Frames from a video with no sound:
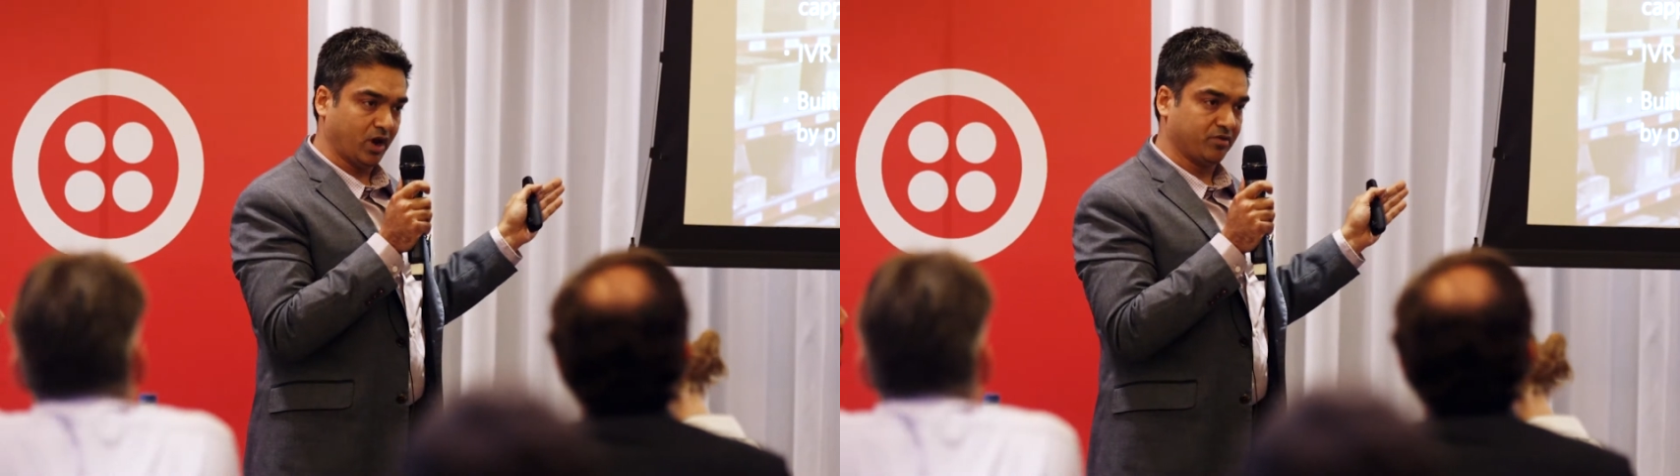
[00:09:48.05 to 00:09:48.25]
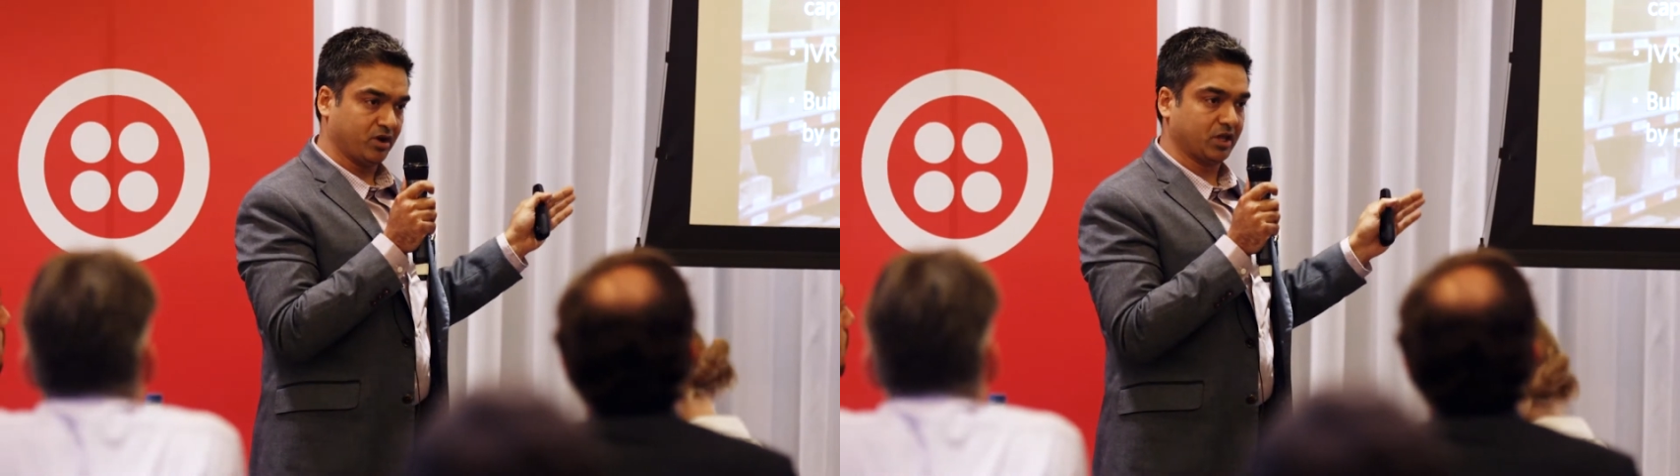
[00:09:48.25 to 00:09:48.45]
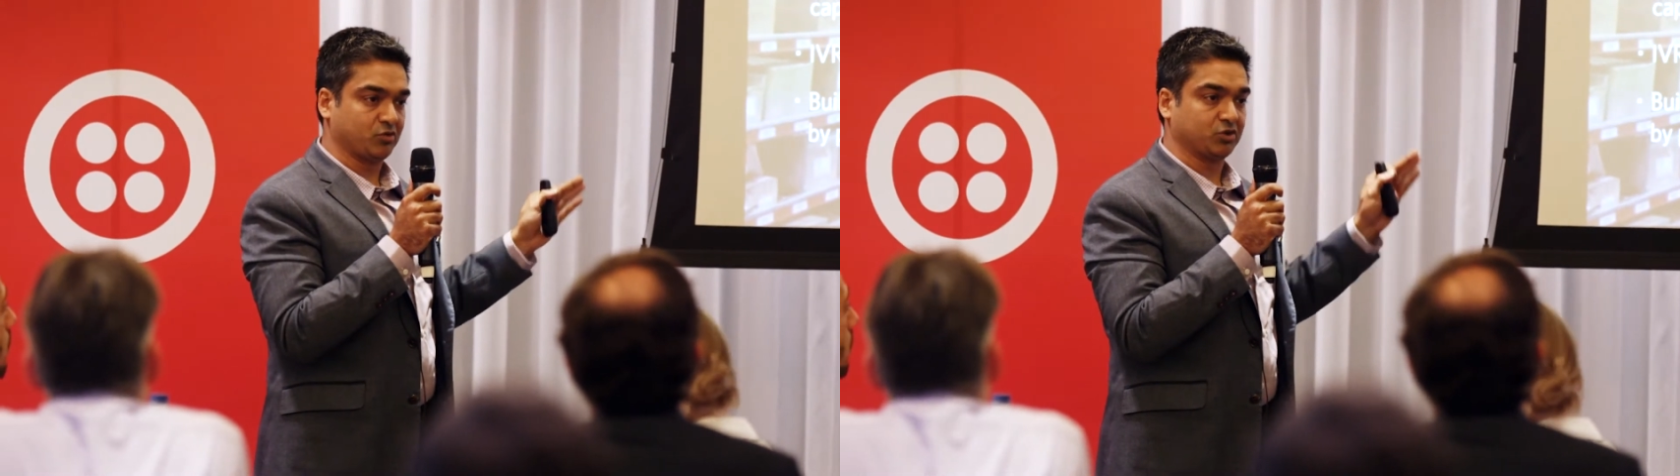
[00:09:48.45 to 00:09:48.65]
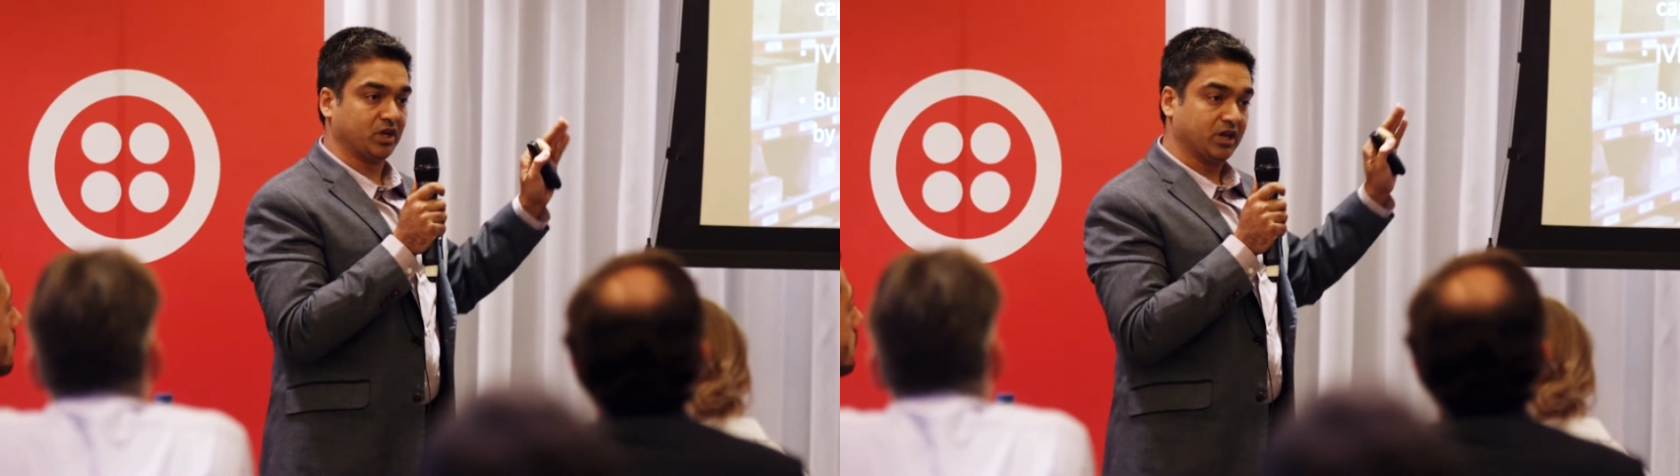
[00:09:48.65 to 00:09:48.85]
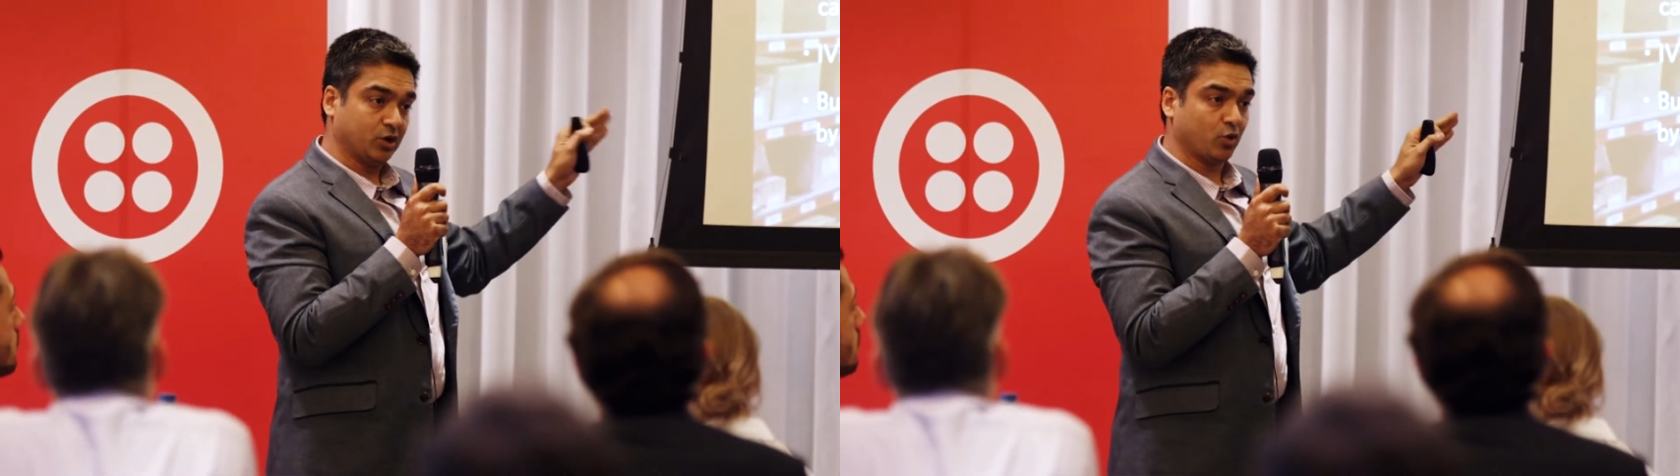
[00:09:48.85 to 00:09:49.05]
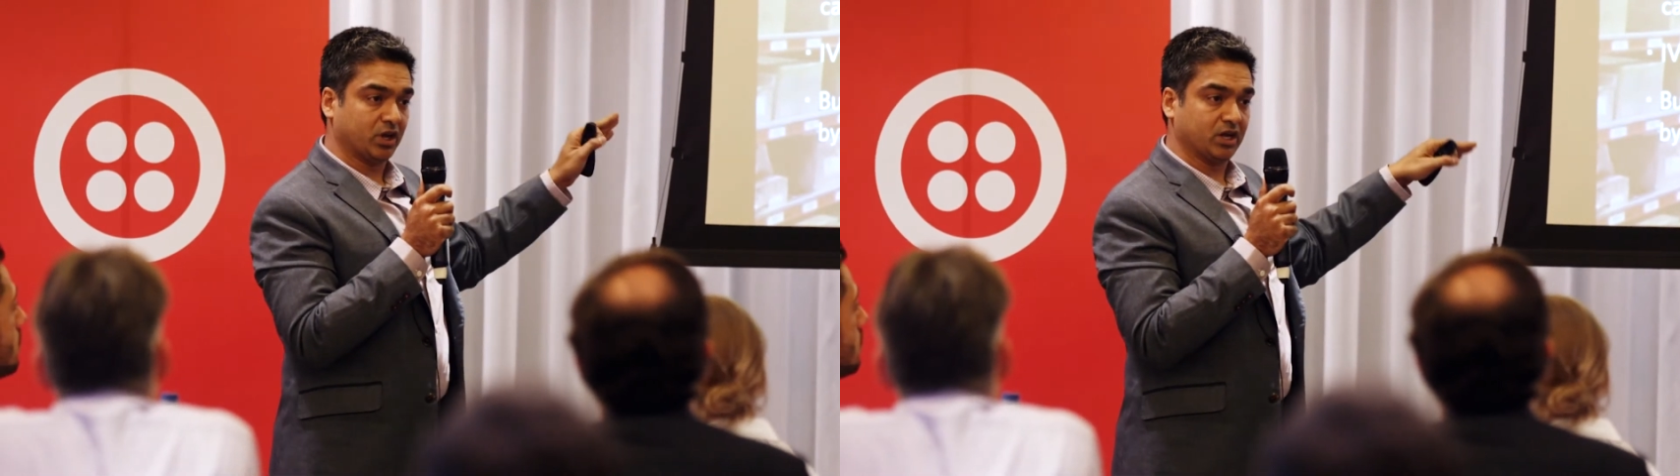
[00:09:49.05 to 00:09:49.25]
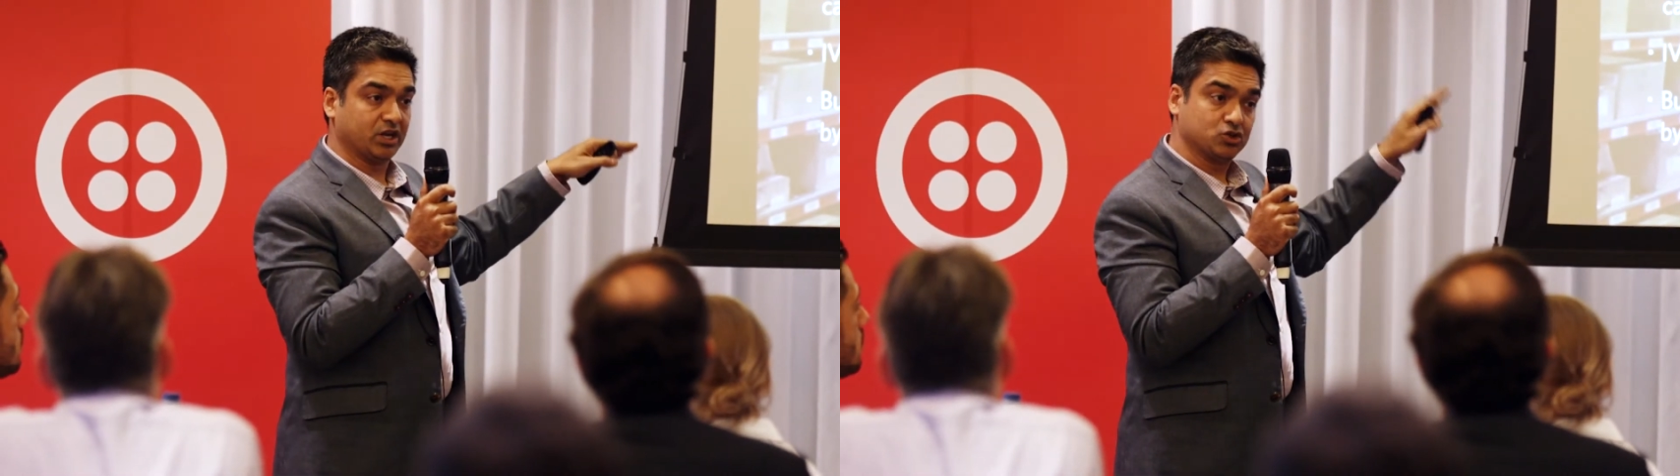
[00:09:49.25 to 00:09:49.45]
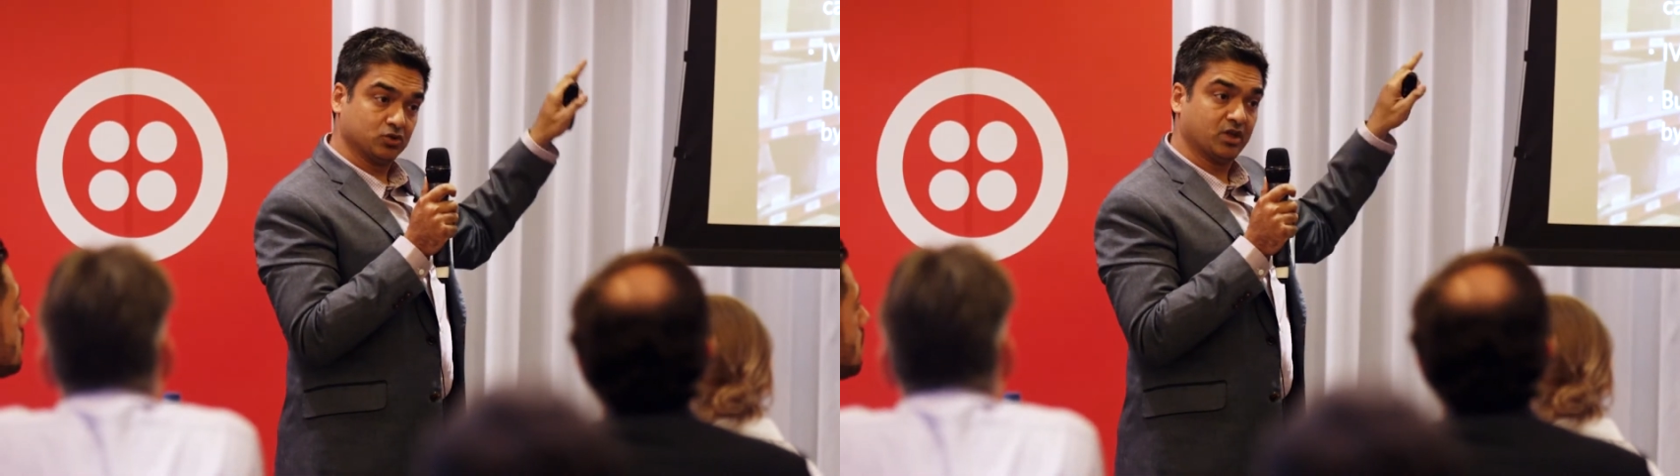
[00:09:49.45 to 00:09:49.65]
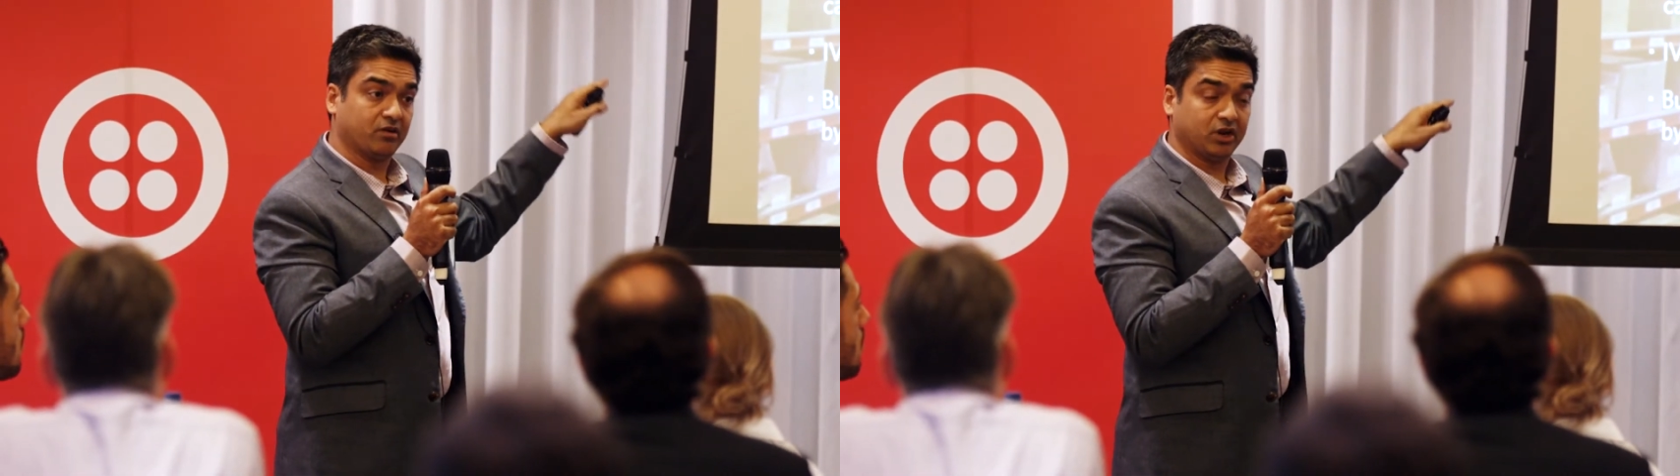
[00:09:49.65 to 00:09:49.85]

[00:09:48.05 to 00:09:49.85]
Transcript: IVR that was integrated into their